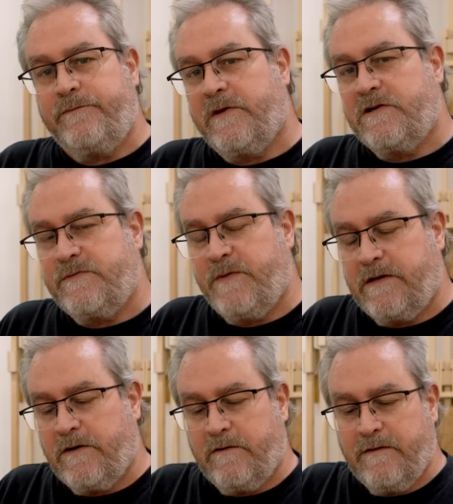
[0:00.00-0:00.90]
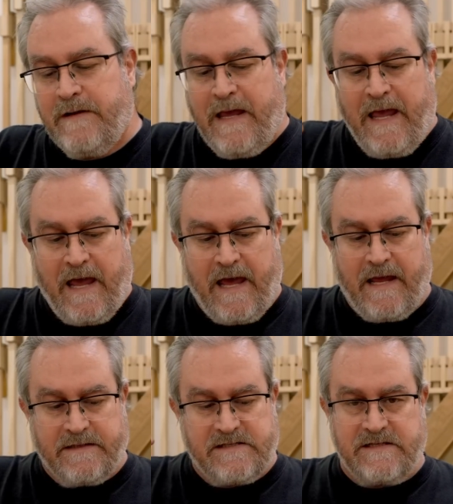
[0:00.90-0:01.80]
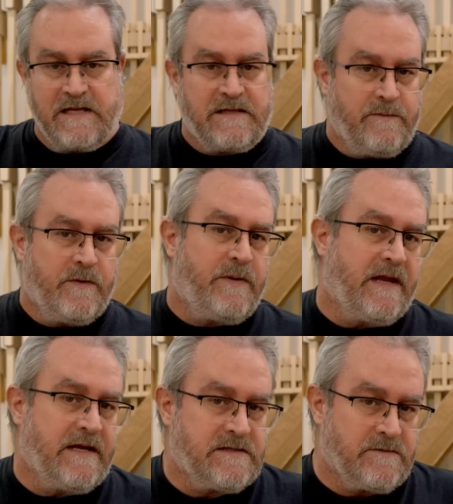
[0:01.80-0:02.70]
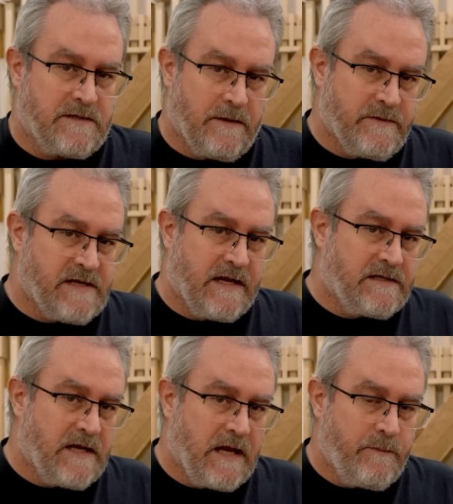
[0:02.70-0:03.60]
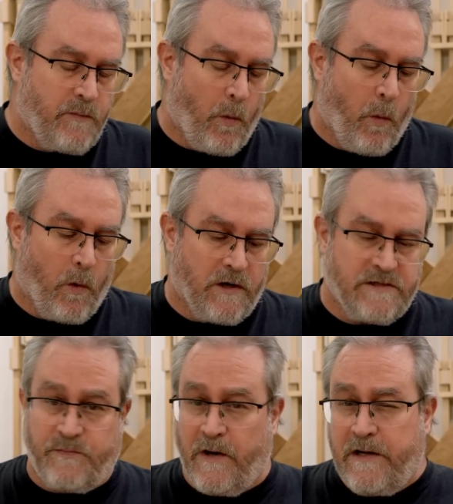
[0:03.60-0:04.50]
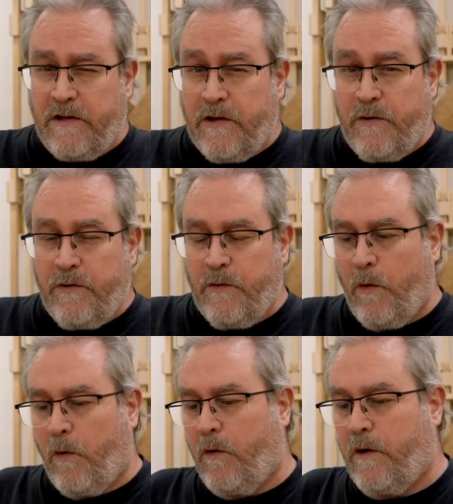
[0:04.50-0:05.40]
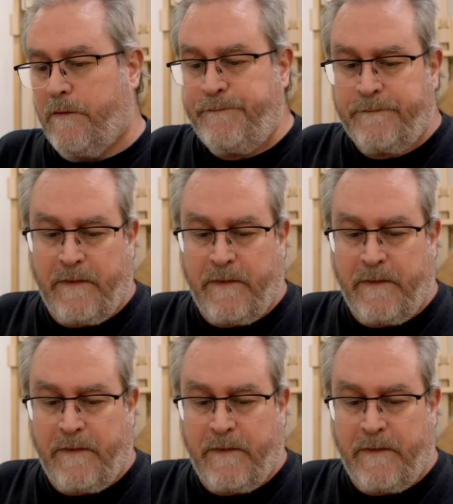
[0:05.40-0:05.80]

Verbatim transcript: your speaker and stick them in place with double-sided tape or spray glue or